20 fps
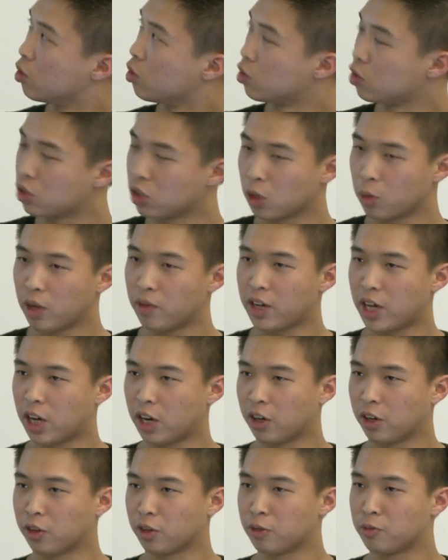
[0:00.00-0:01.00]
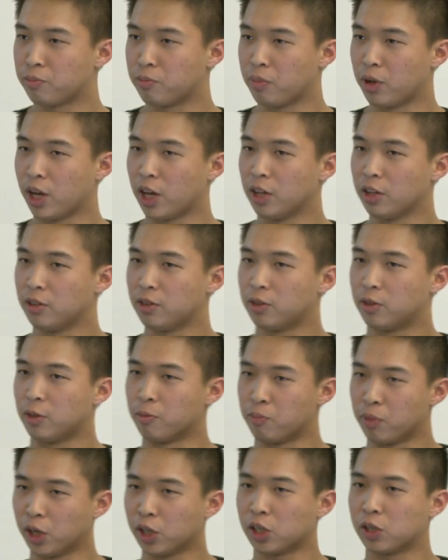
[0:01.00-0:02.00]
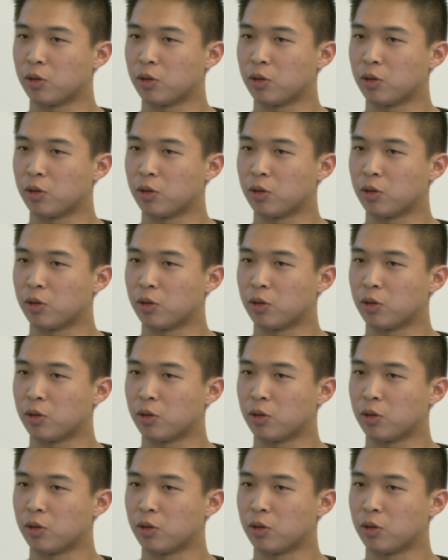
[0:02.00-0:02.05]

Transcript: sure, we have an algorithm, but the bigger